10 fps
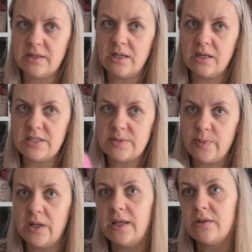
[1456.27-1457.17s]
Then I
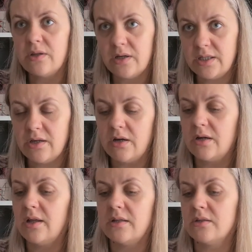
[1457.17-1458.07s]
spun and dyed yarn,
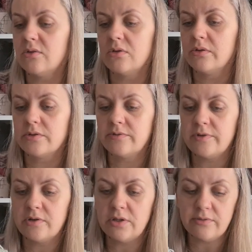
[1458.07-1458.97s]
and it all looked
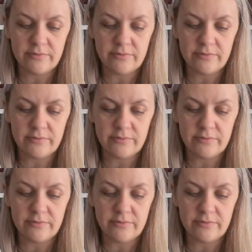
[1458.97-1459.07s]
very